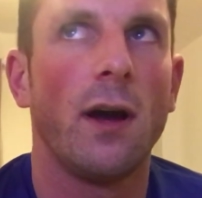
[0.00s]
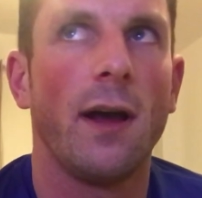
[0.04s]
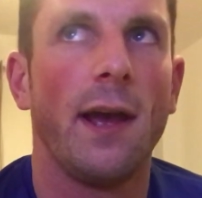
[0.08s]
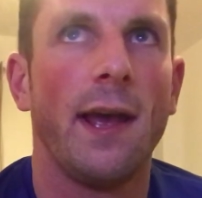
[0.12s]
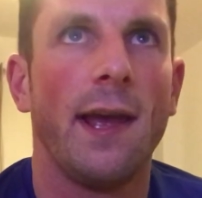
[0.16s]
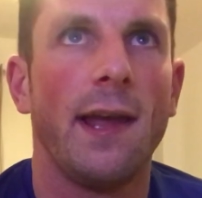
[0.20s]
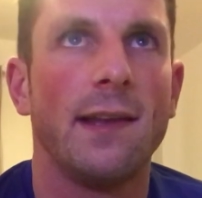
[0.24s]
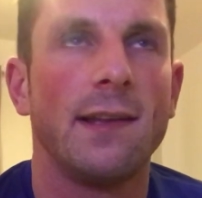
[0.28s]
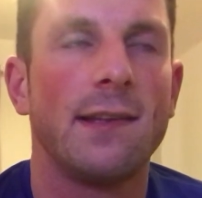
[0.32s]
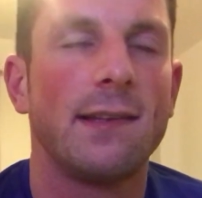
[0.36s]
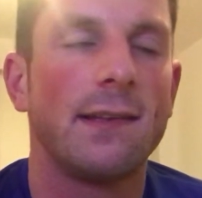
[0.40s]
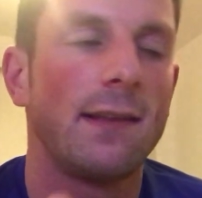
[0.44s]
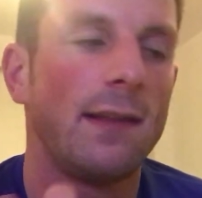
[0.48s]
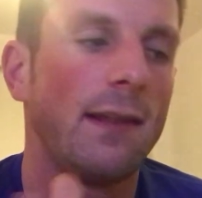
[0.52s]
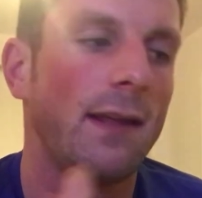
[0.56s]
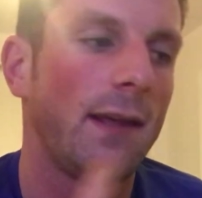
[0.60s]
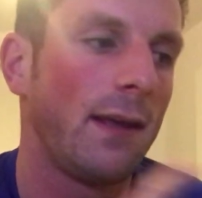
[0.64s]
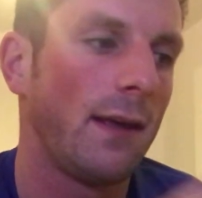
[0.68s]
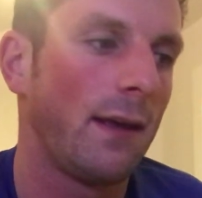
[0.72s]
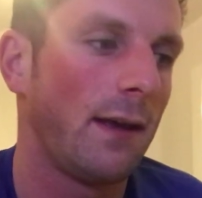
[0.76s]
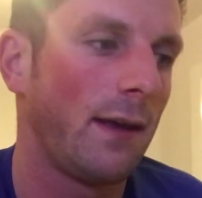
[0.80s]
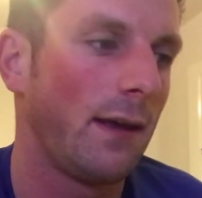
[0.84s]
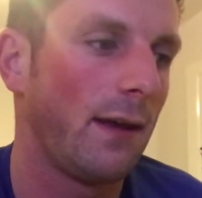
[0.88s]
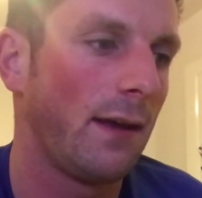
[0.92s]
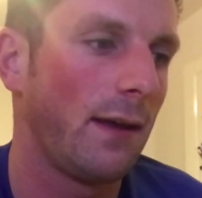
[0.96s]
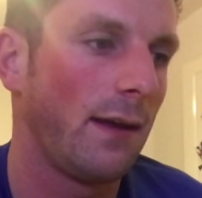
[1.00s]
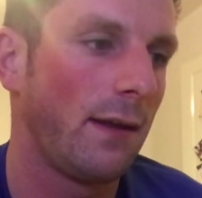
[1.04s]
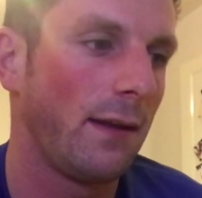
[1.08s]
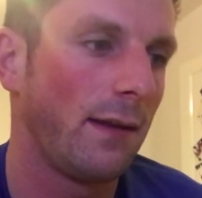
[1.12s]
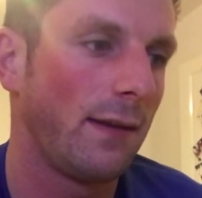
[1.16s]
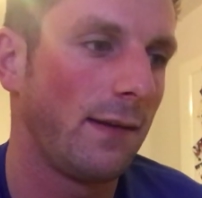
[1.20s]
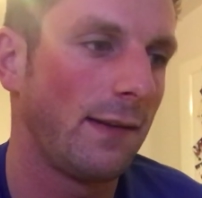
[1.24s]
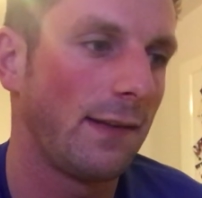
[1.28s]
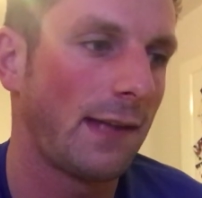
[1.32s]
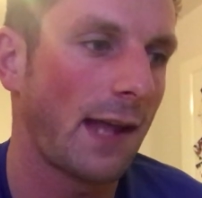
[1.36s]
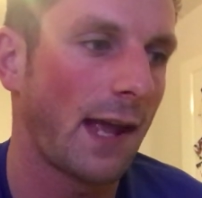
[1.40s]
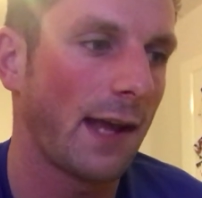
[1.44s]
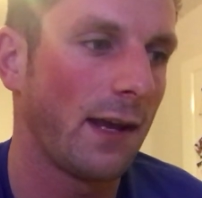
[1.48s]
It's the
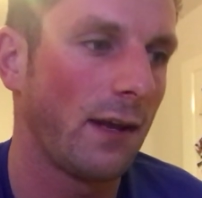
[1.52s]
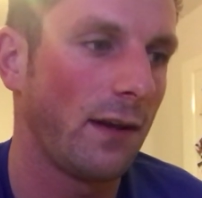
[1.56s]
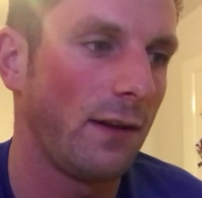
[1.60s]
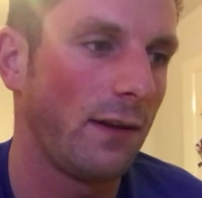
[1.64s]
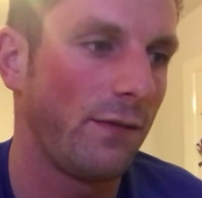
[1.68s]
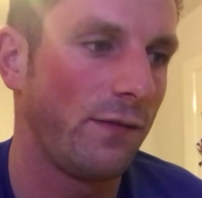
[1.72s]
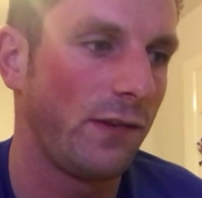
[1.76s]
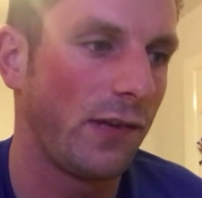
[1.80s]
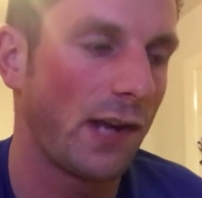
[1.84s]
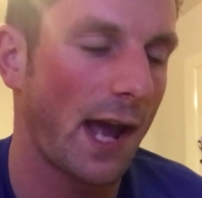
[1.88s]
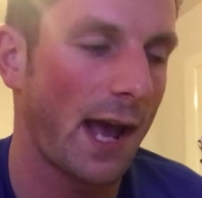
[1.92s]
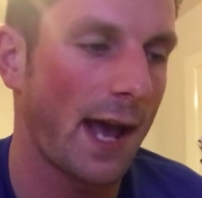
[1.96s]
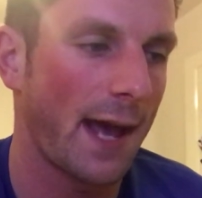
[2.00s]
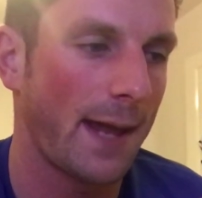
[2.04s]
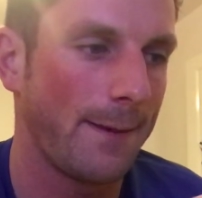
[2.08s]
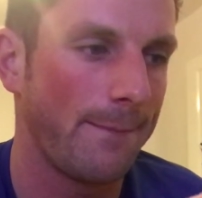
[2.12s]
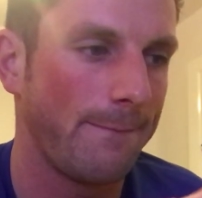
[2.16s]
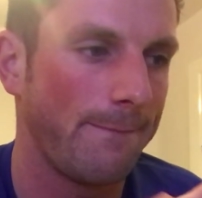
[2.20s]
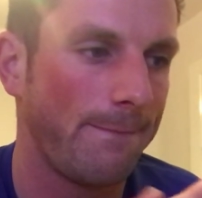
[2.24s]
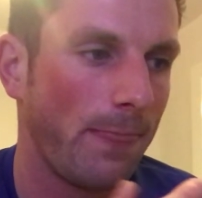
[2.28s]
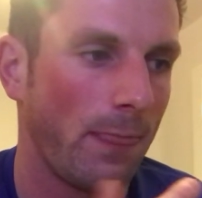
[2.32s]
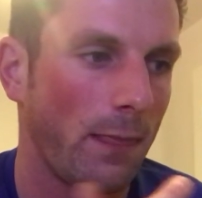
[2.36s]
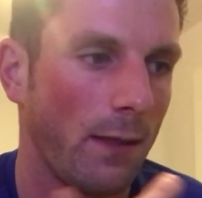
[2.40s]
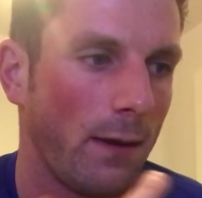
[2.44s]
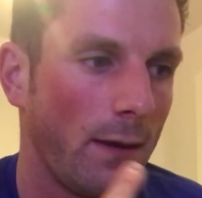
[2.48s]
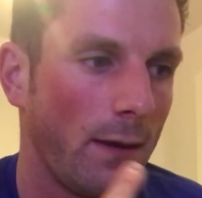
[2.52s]
2nd of Jan.